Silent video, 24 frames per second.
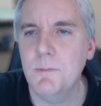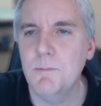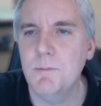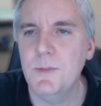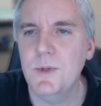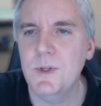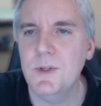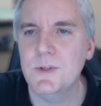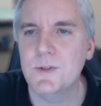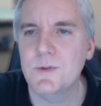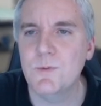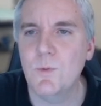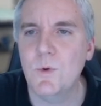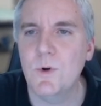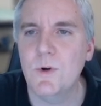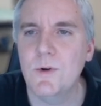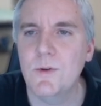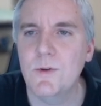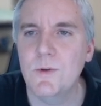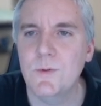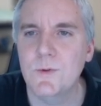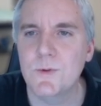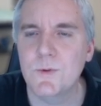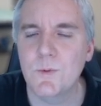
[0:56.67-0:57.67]
is where
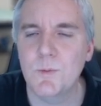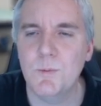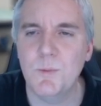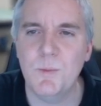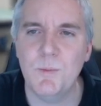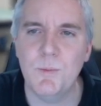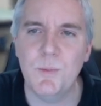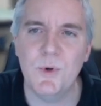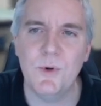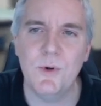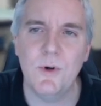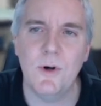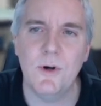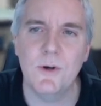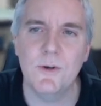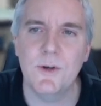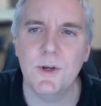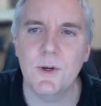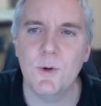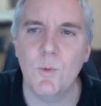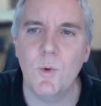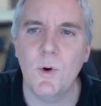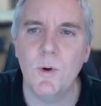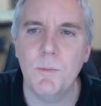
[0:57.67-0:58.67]
those would belong,
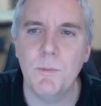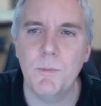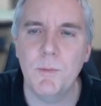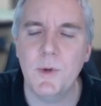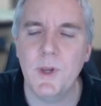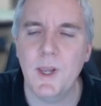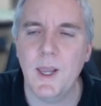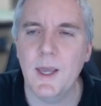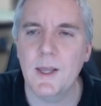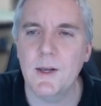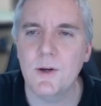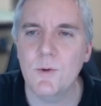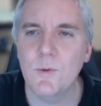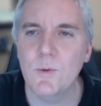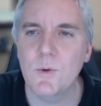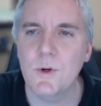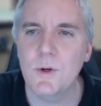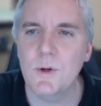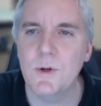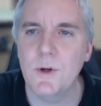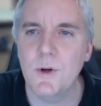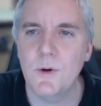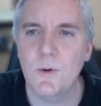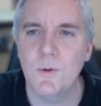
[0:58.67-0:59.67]
like what
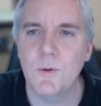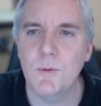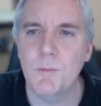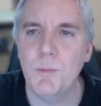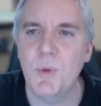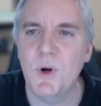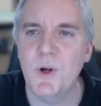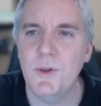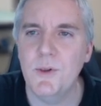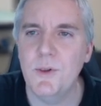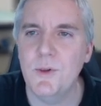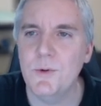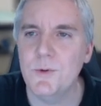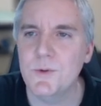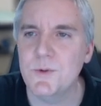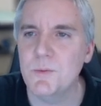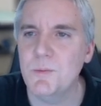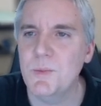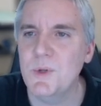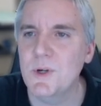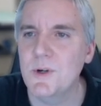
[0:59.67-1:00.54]
category or button those would be